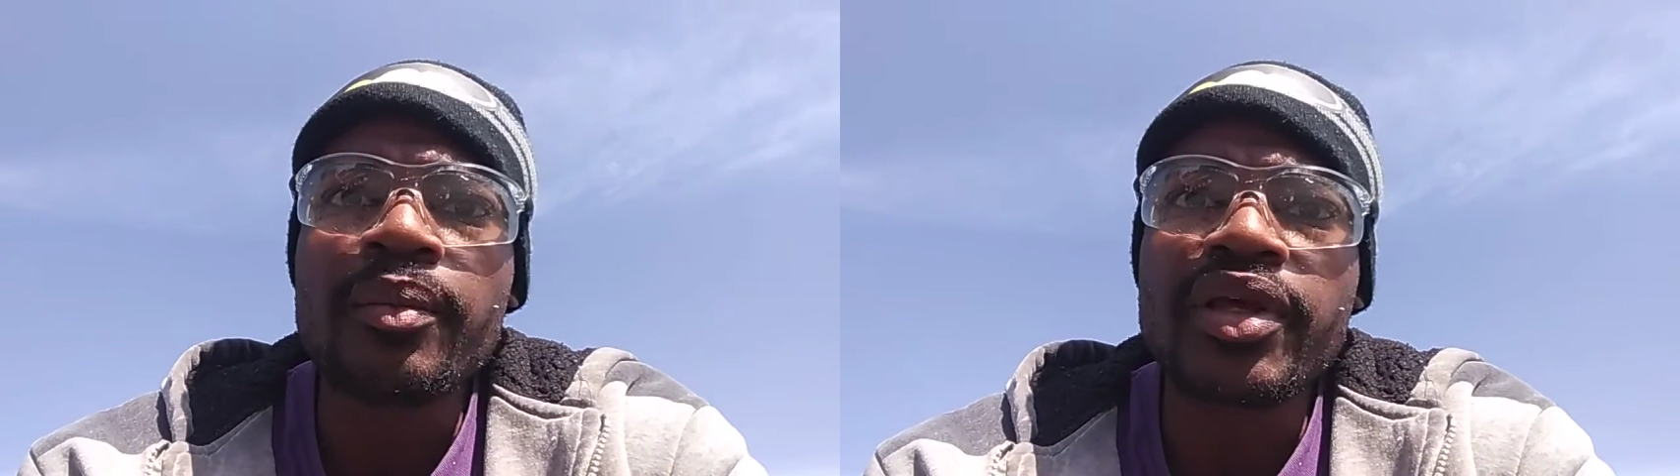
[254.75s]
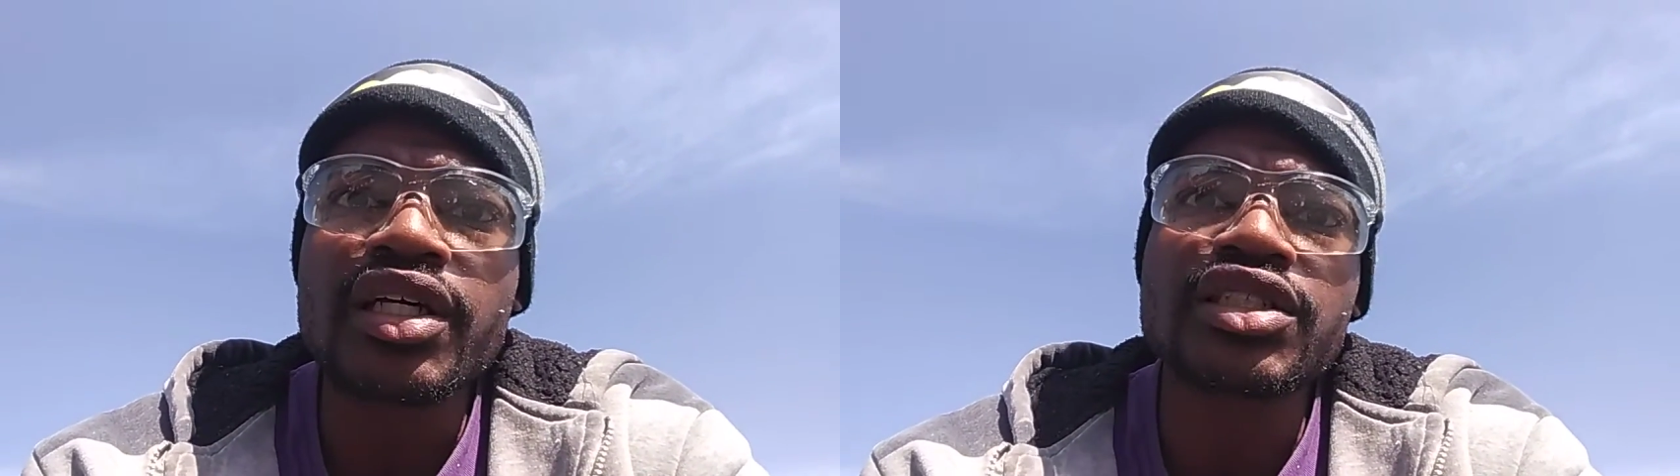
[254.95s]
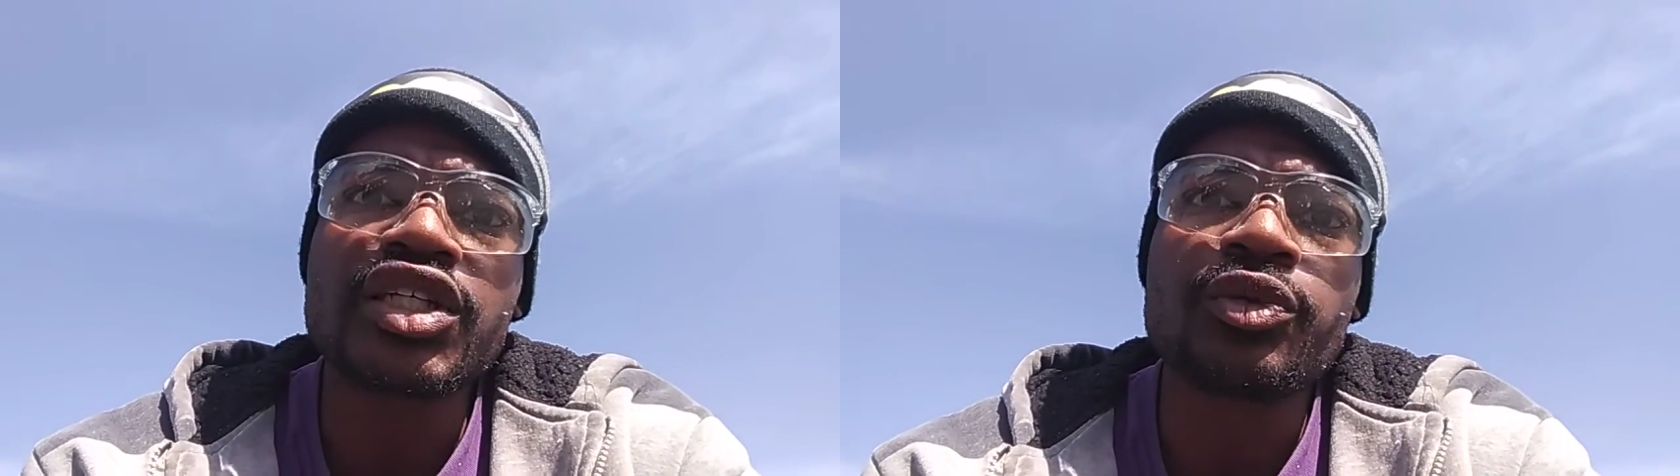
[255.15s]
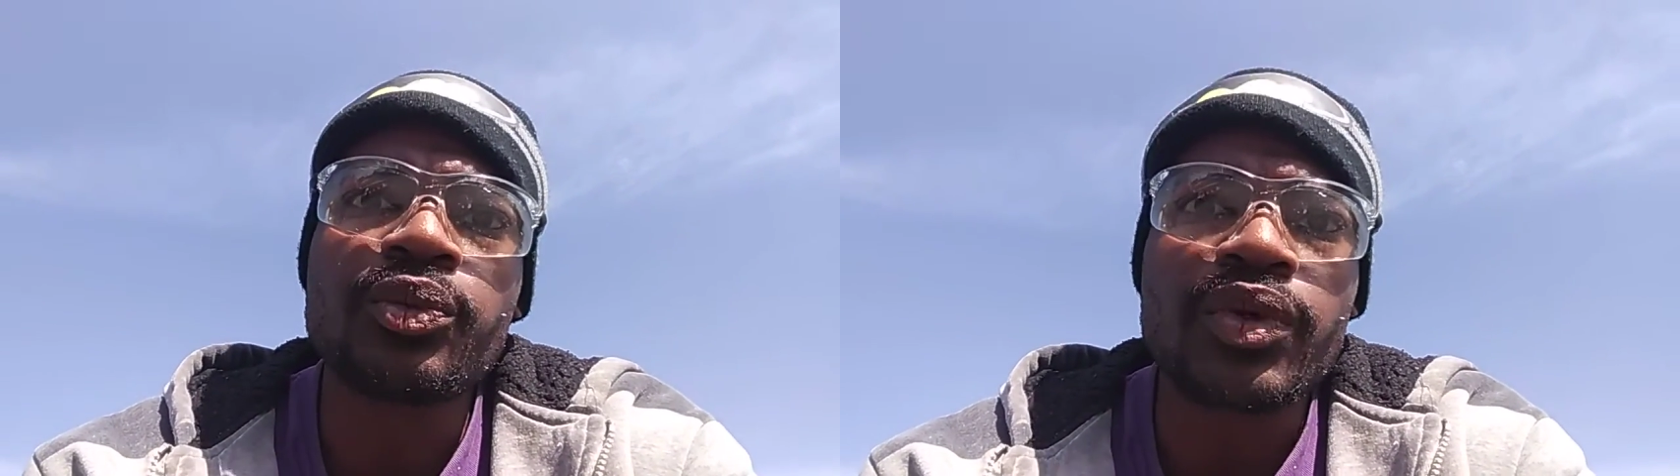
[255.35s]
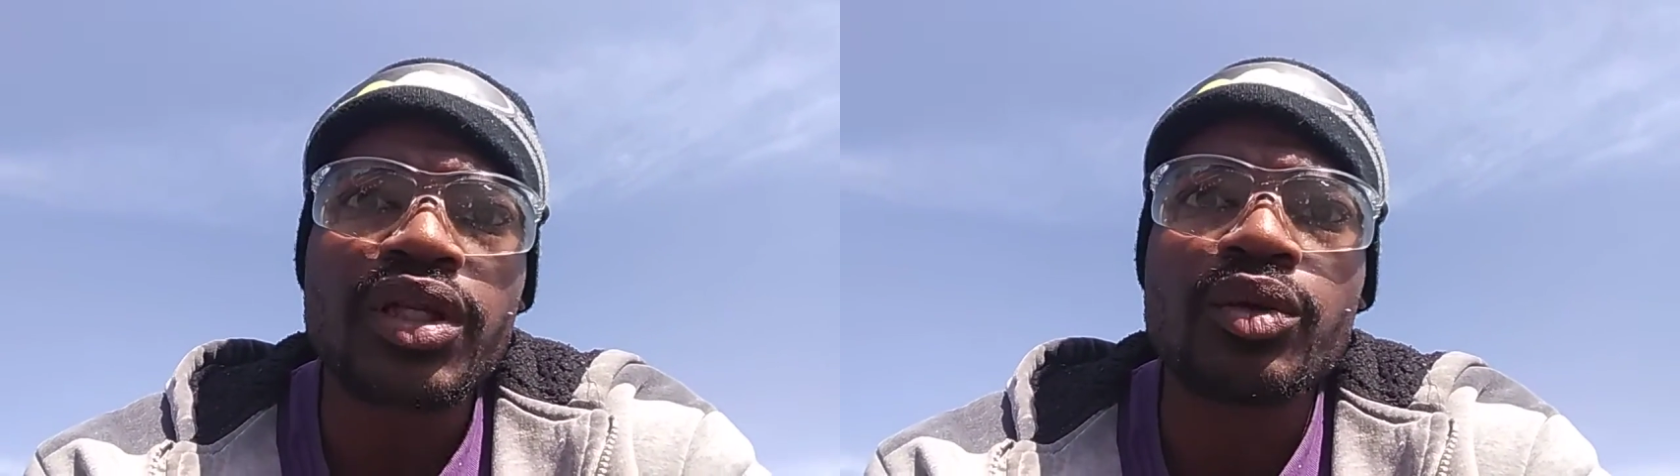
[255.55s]
because he
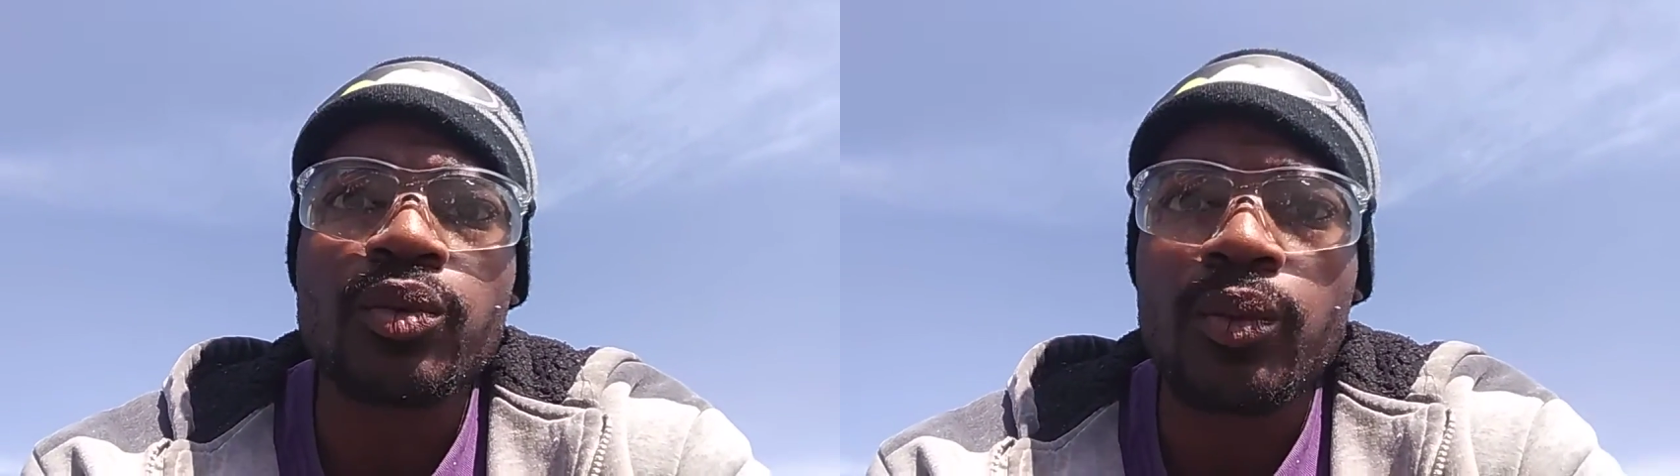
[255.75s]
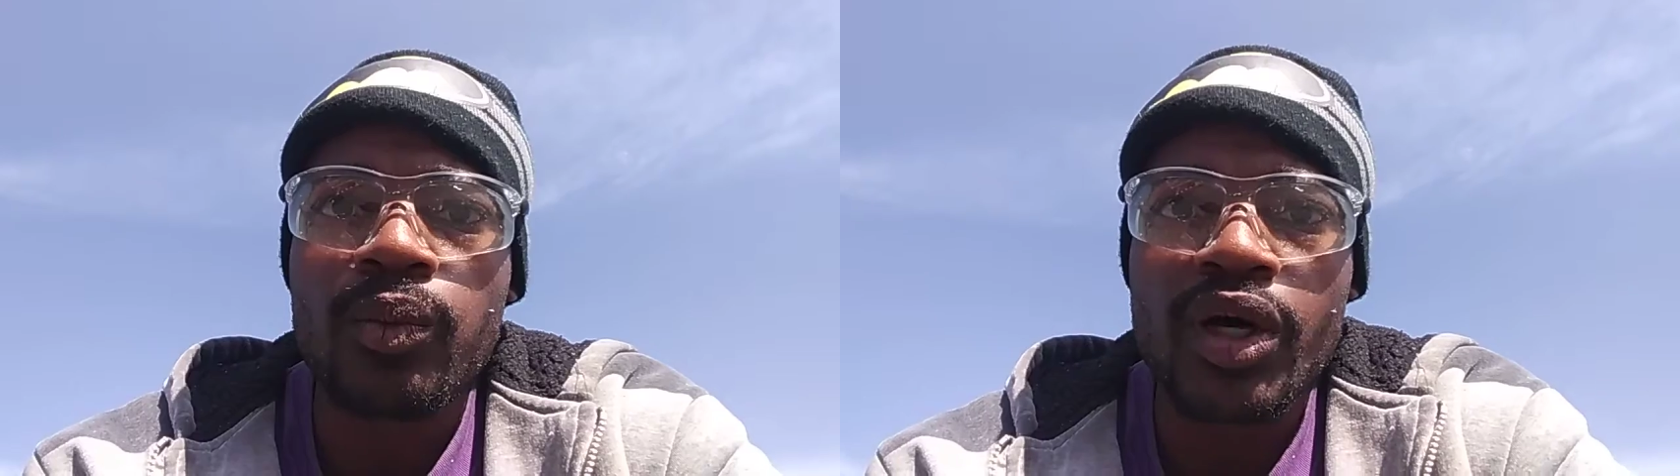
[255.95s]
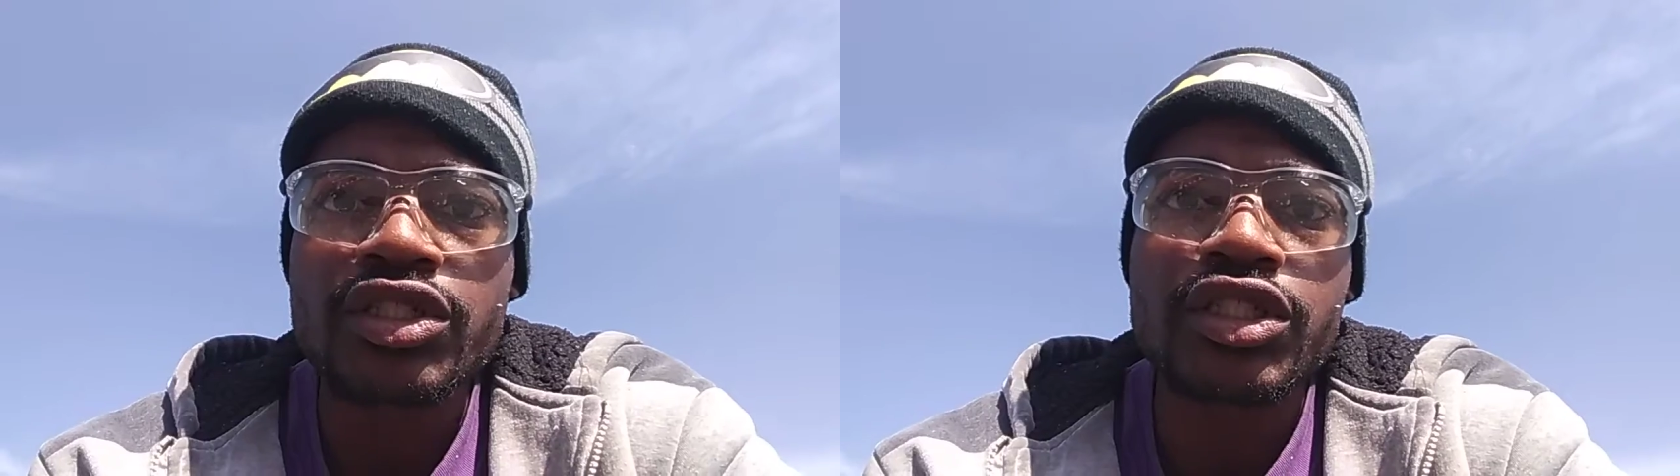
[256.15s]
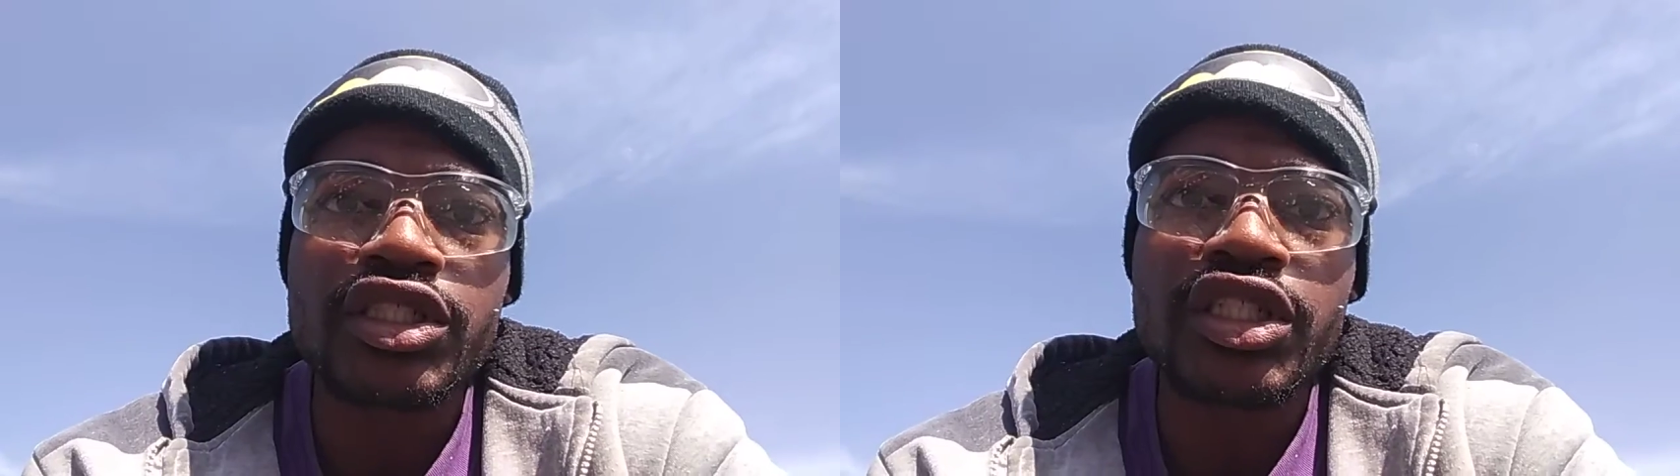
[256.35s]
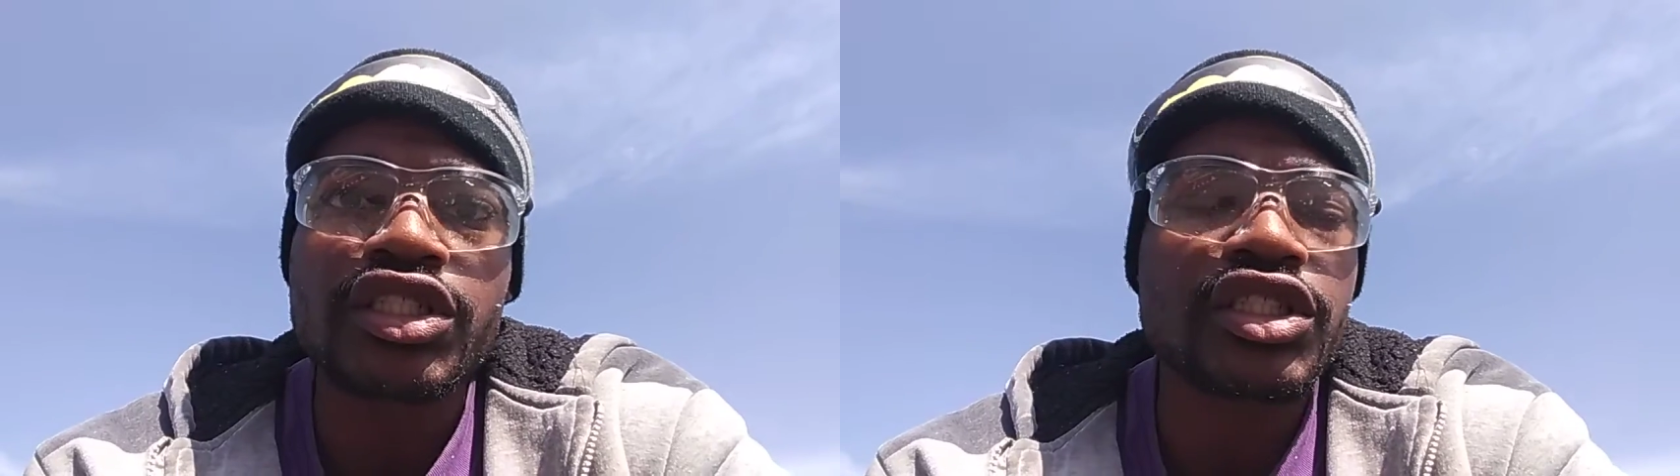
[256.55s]
really wants your
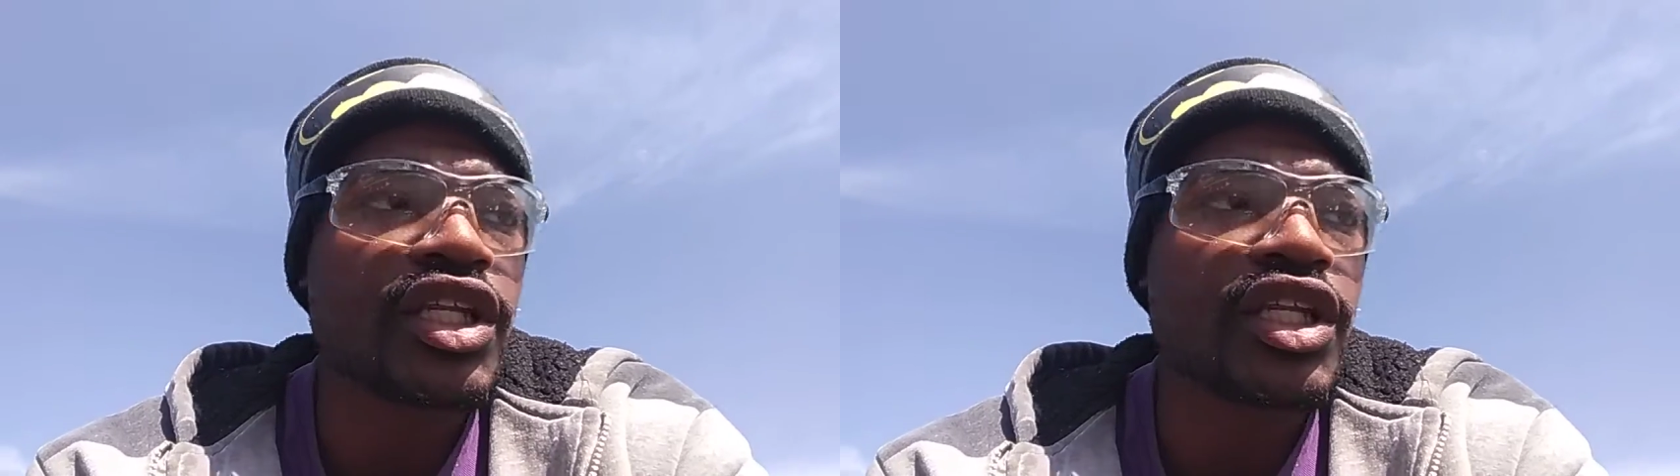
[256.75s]
attention.